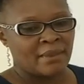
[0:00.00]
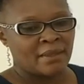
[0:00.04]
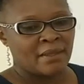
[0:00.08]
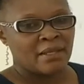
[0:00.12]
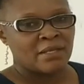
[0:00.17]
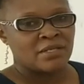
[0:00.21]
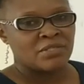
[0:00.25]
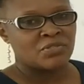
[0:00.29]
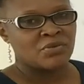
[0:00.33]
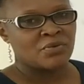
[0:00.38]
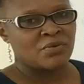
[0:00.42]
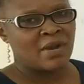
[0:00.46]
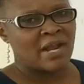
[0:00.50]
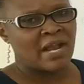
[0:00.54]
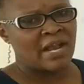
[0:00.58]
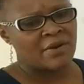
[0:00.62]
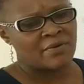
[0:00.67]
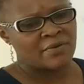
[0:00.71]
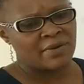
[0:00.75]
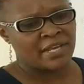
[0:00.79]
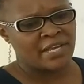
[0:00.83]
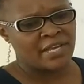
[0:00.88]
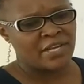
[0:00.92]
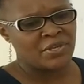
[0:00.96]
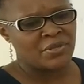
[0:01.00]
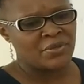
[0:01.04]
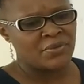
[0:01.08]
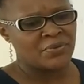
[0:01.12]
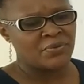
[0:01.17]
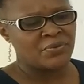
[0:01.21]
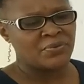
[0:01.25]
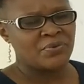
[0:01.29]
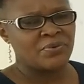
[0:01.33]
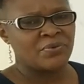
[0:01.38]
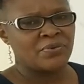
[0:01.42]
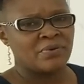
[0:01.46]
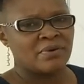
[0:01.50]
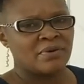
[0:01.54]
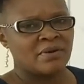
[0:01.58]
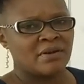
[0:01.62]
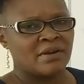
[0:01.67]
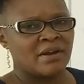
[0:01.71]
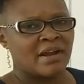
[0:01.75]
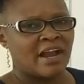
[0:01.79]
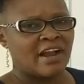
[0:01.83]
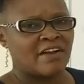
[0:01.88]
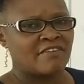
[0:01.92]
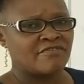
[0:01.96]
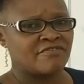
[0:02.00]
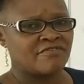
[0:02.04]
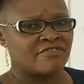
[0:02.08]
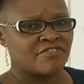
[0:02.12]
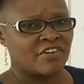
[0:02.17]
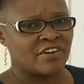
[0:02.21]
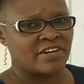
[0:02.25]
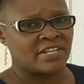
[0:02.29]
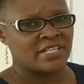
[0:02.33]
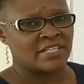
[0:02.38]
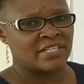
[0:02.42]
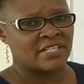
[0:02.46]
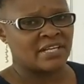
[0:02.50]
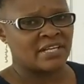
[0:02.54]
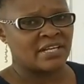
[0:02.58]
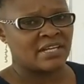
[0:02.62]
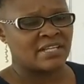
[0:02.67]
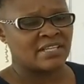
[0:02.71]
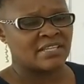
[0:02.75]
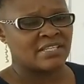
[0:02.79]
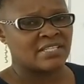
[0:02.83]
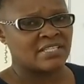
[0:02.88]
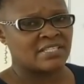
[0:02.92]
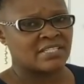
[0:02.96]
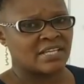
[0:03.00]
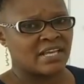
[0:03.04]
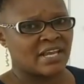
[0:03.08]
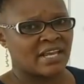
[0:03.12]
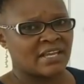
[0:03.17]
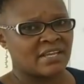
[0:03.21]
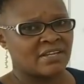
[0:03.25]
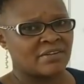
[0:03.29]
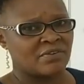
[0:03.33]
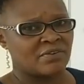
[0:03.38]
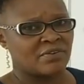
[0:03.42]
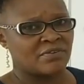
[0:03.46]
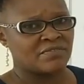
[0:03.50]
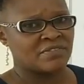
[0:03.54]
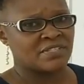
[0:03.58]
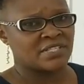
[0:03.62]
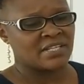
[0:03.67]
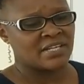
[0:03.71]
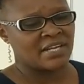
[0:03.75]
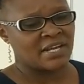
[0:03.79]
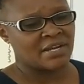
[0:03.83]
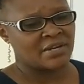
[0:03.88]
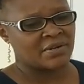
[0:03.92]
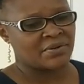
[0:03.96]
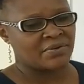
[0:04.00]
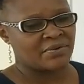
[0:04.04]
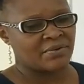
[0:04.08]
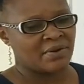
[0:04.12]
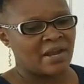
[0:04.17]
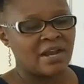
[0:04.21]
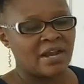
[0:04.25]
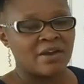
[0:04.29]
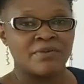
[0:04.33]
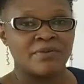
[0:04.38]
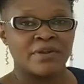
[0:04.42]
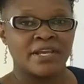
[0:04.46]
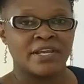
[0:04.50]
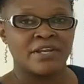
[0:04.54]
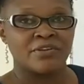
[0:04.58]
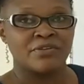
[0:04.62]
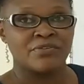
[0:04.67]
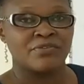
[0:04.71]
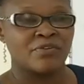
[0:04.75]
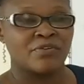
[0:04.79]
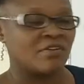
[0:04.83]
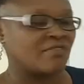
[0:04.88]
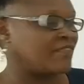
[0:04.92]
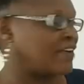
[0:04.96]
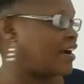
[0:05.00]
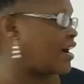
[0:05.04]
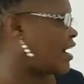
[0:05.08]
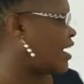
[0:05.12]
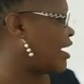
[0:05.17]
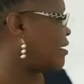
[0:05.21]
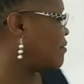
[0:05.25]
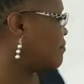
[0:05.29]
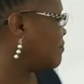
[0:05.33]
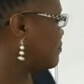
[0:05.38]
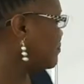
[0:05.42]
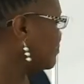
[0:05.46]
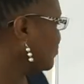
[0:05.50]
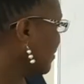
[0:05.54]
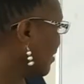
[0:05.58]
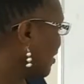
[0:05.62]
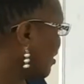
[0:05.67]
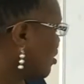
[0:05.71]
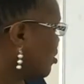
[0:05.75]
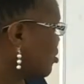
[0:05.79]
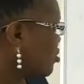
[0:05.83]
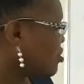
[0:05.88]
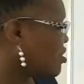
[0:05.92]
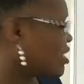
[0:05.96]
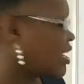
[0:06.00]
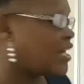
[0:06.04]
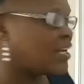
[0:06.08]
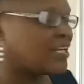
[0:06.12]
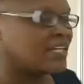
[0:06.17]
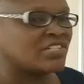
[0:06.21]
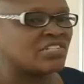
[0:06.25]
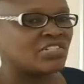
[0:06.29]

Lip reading: So how can you avoid this kind of scenario? How can you overcome challenge